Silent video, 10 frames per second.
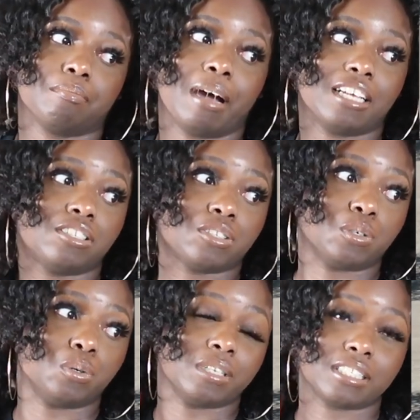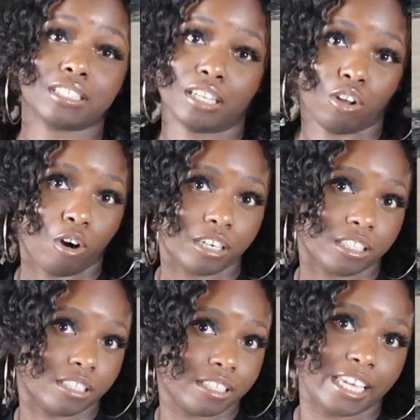my school is the
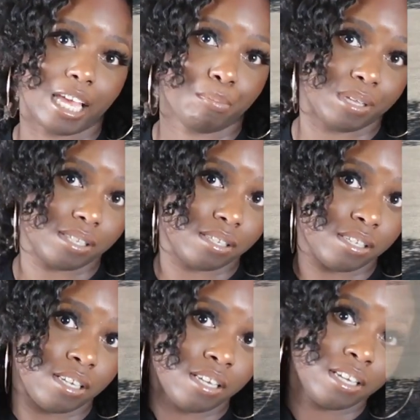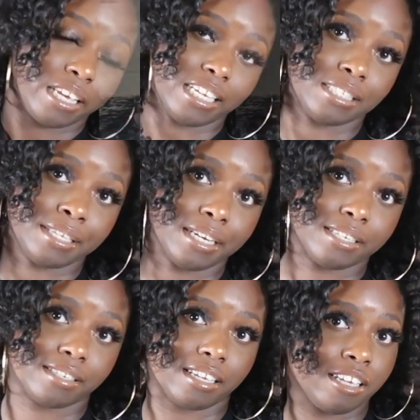largest campus in
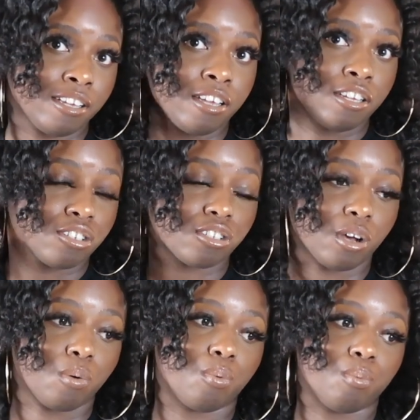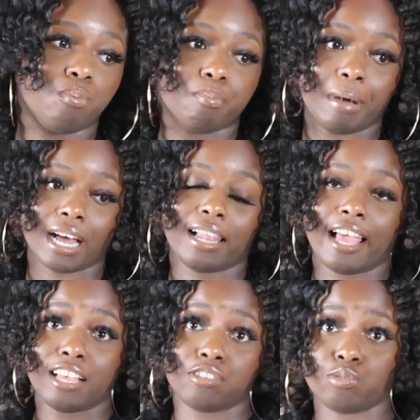Tennessee, so my
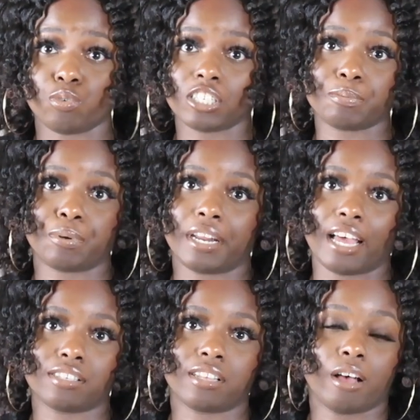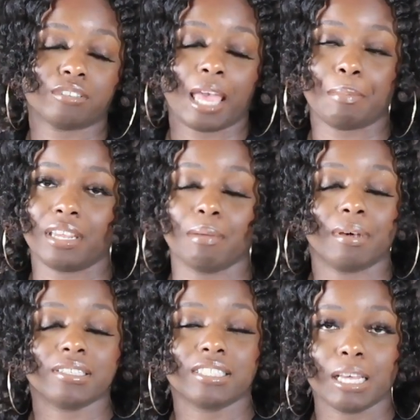classes were spread out, so I was able to get
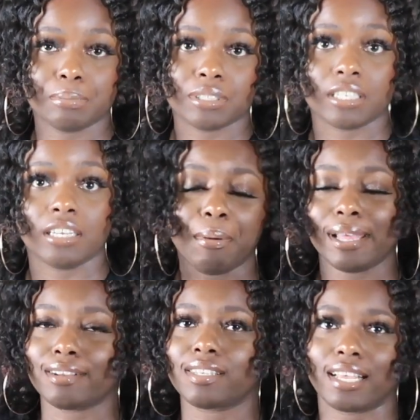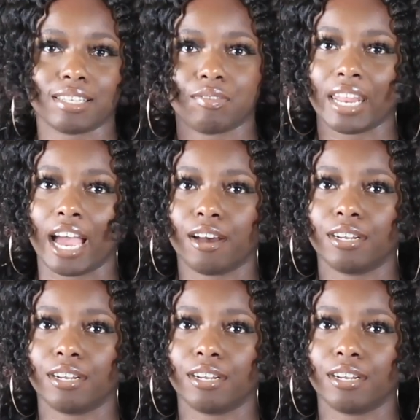my steps in. I would exercise every now